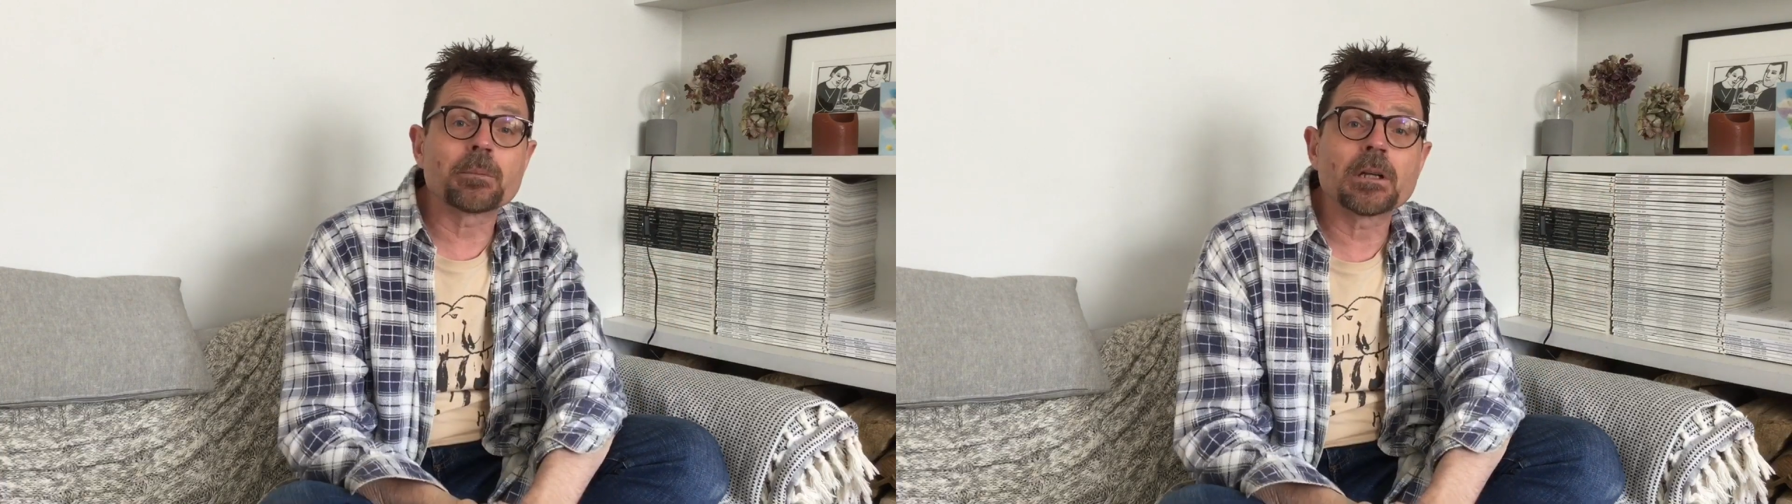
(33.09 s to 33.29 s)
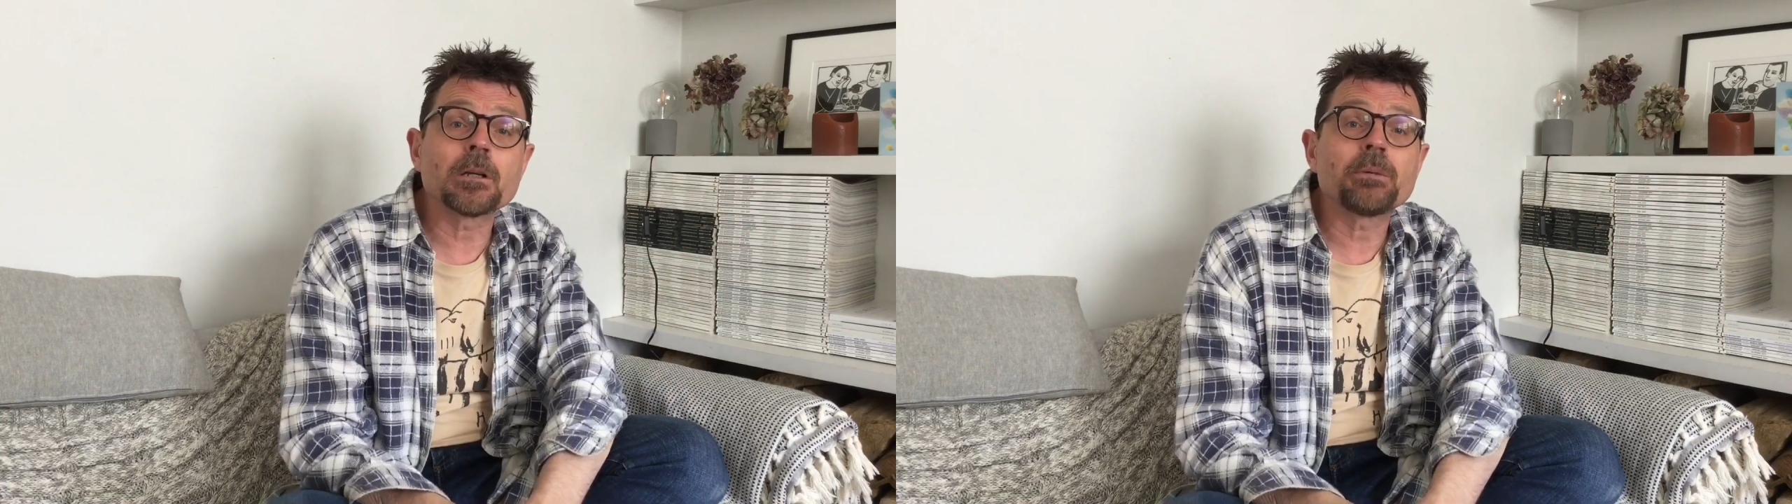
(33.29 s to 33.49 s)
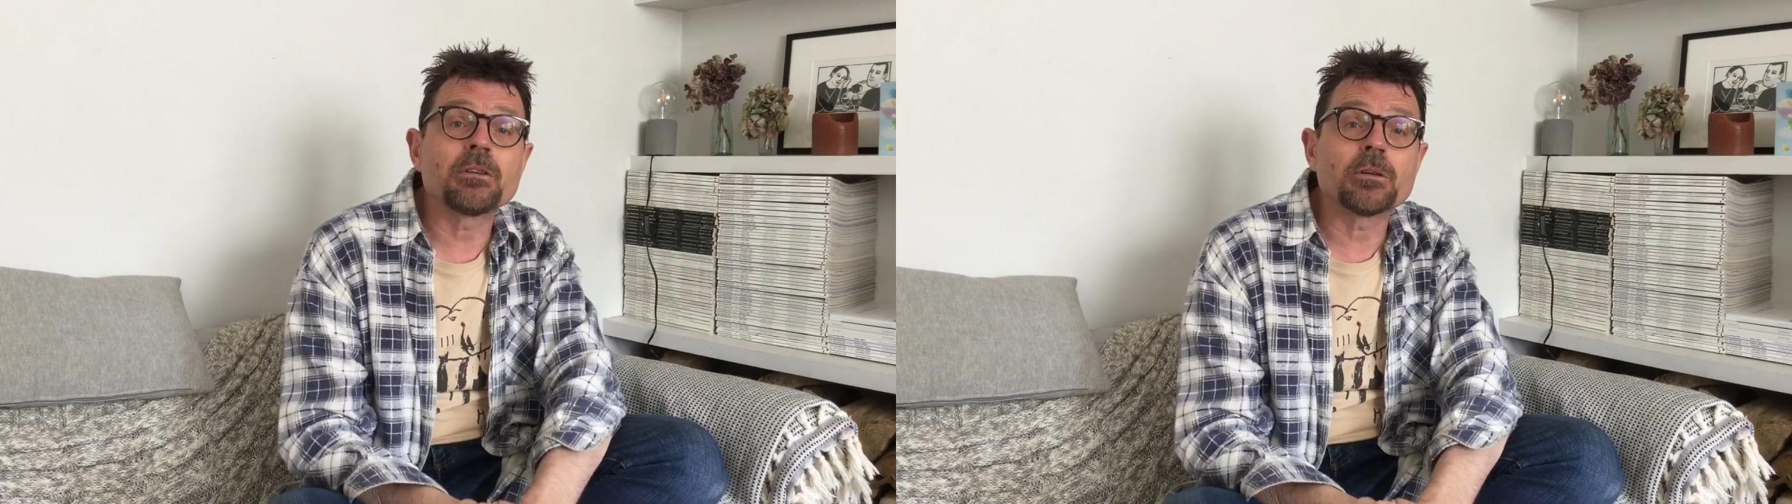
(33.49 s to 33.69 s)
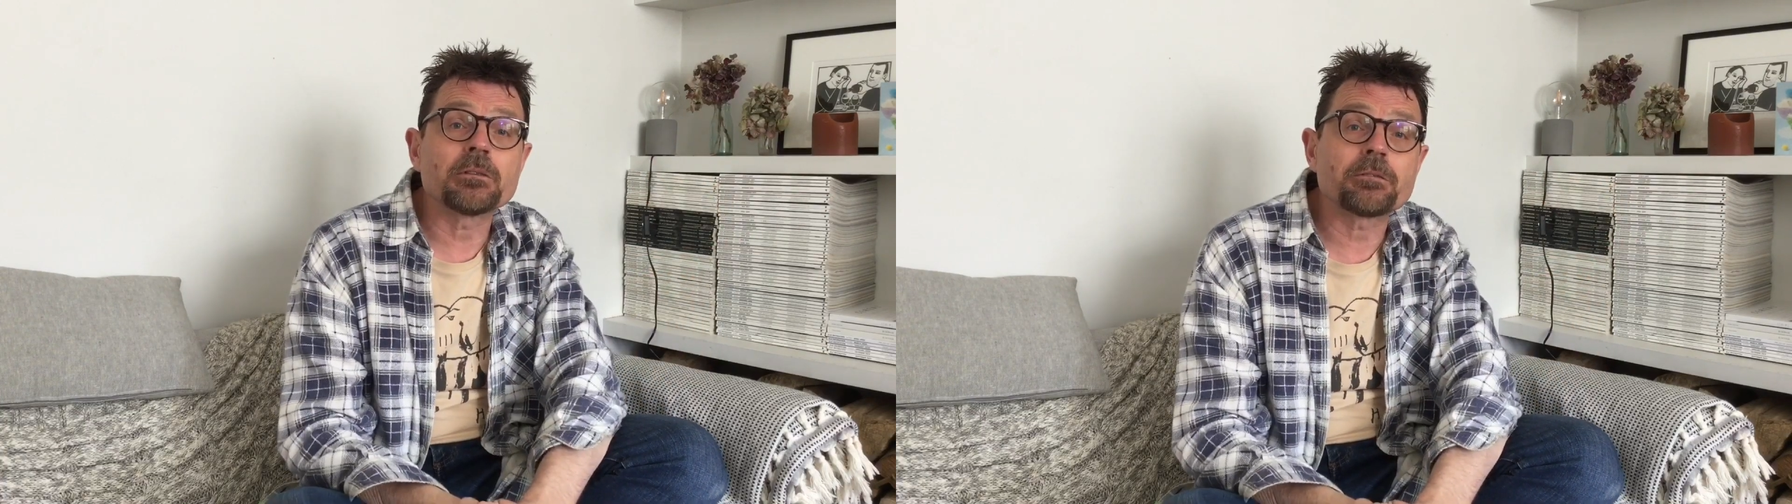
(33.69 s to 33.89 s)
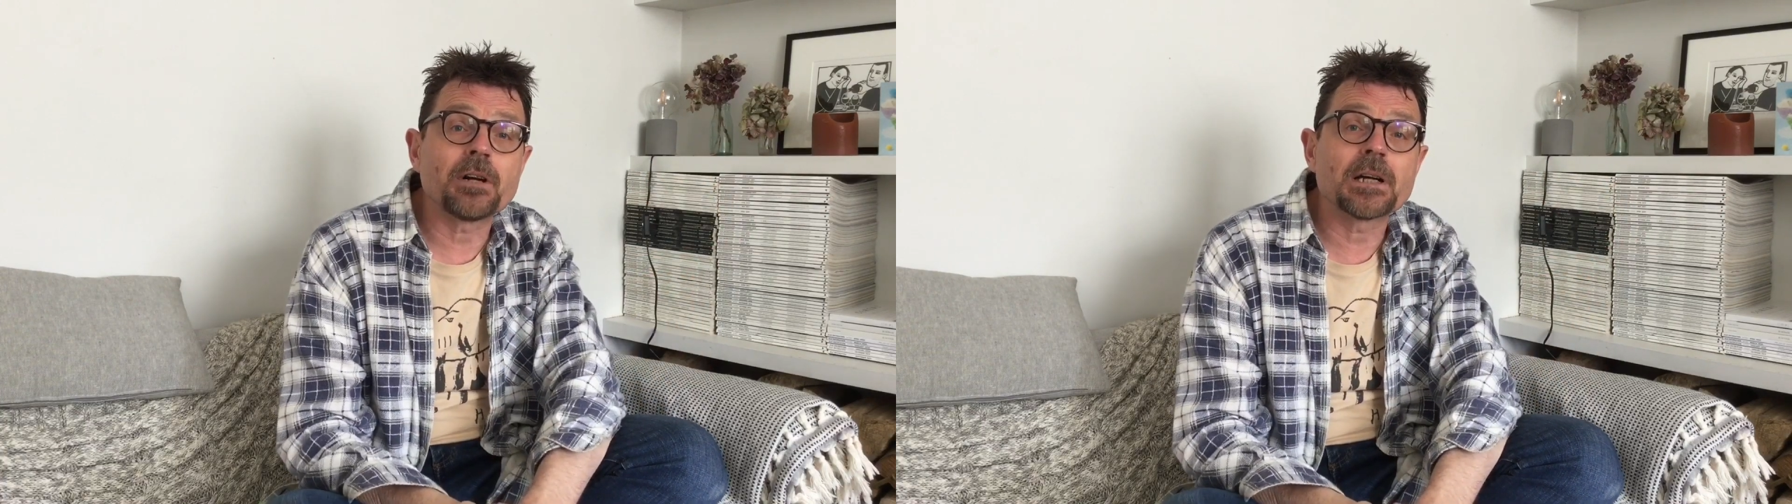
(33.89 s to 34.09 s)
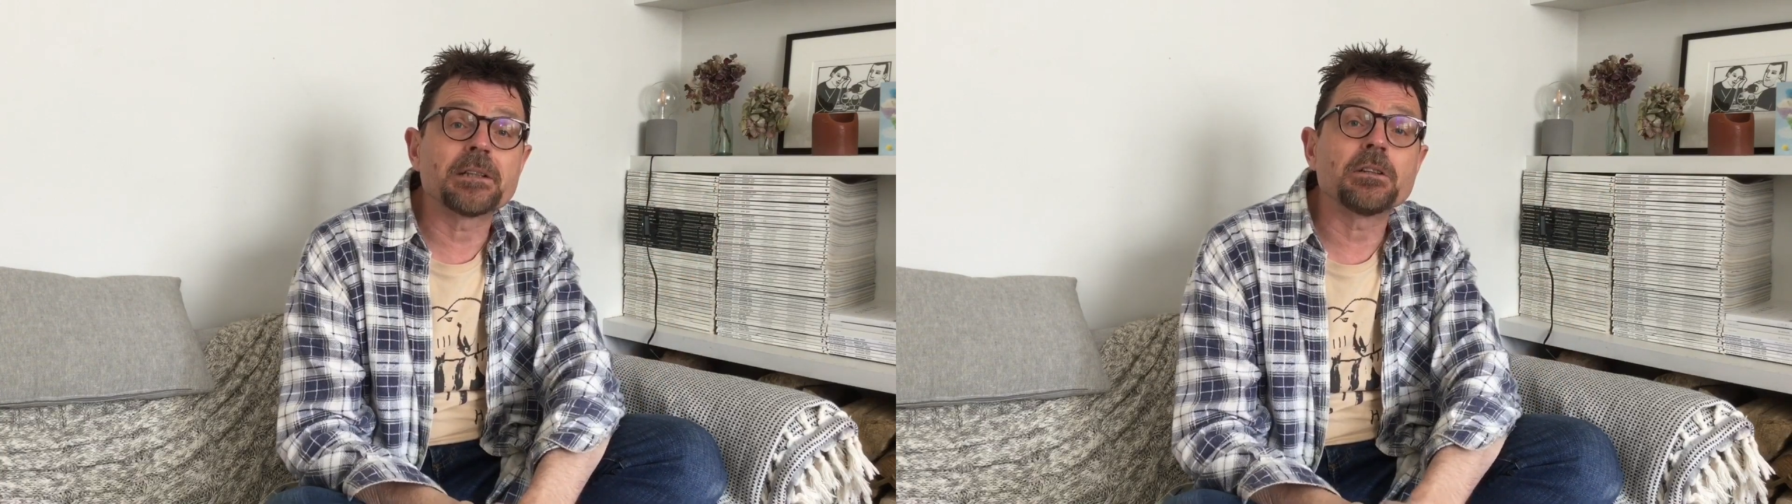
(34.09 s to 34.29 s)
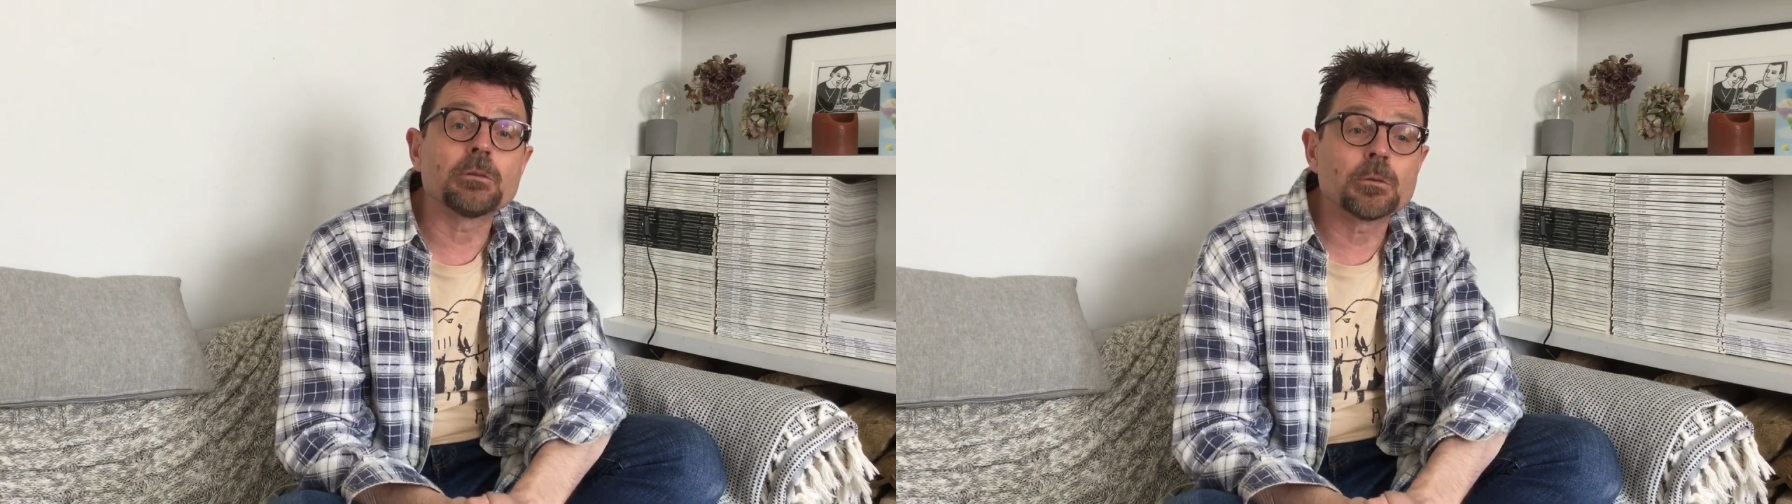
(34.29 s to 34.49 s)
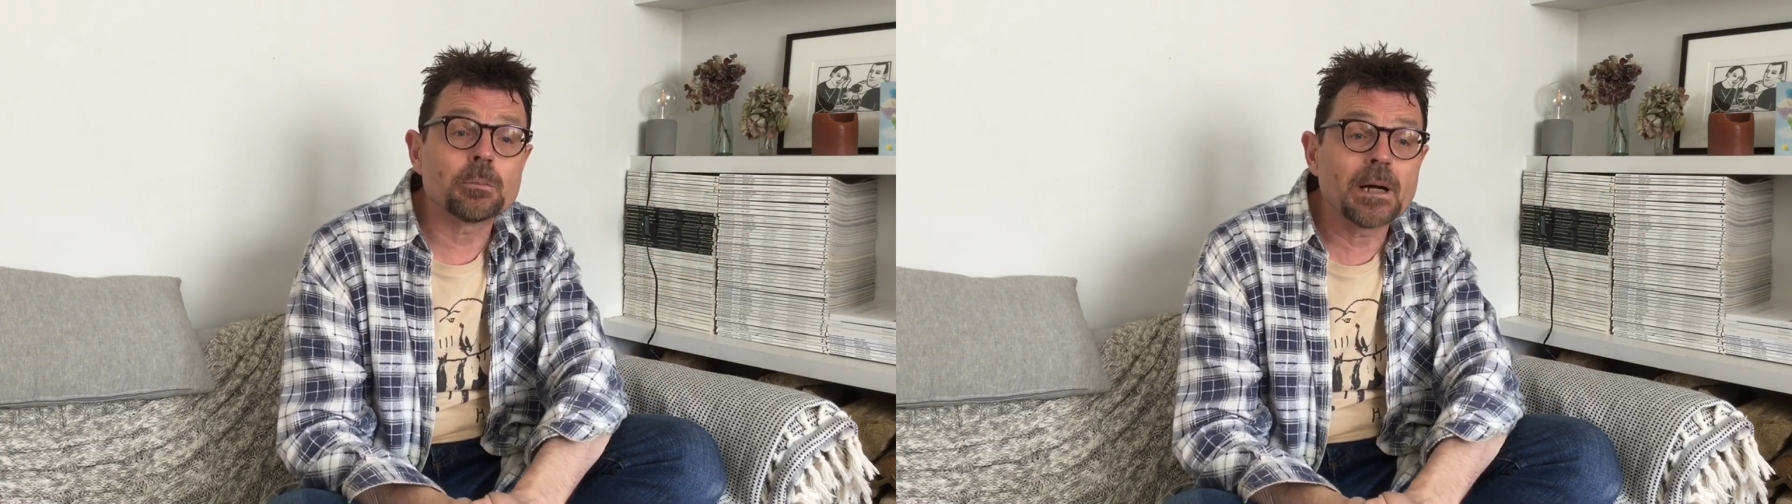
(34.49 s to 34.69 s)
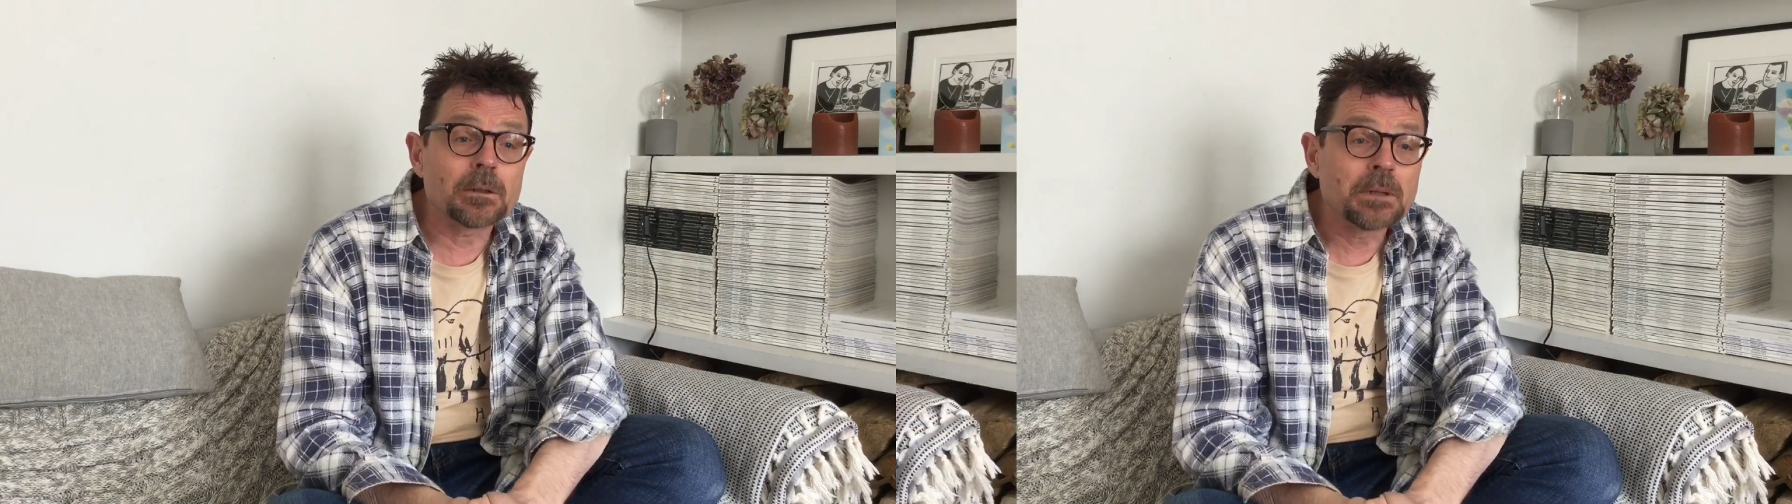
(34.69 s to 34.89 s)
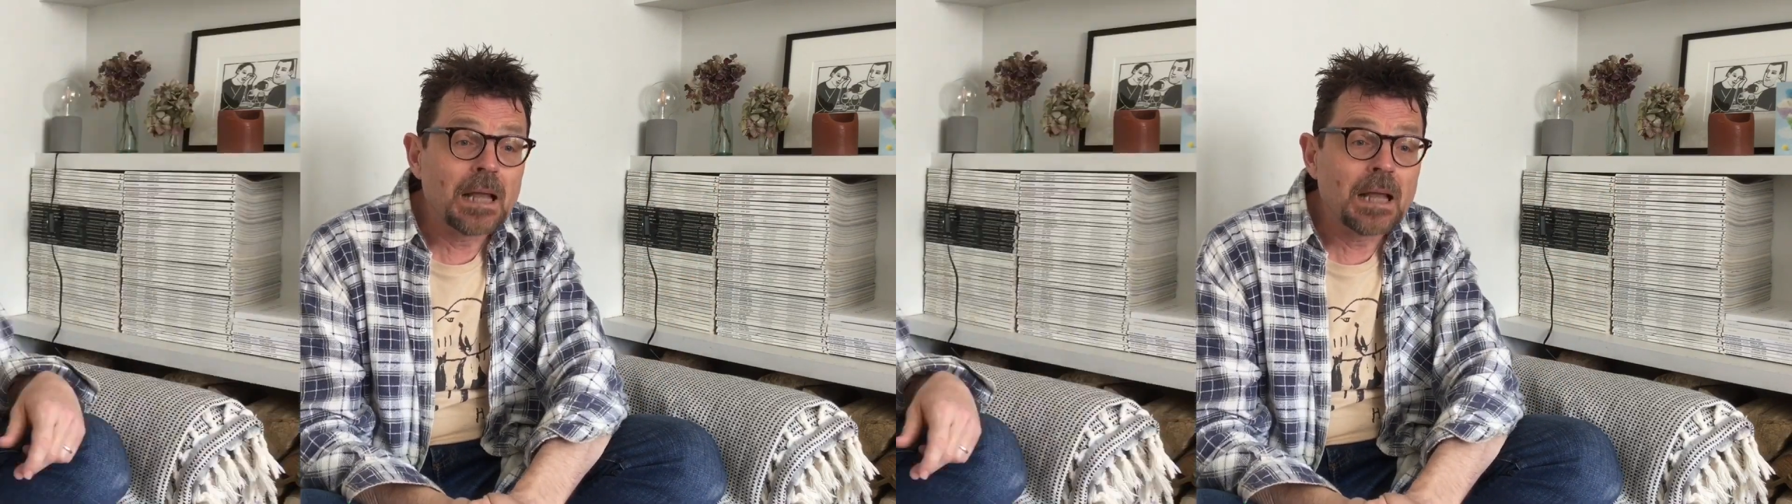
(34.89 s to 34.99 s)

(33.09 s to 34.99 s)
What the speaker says: and I hope you're doing fine and you're all well.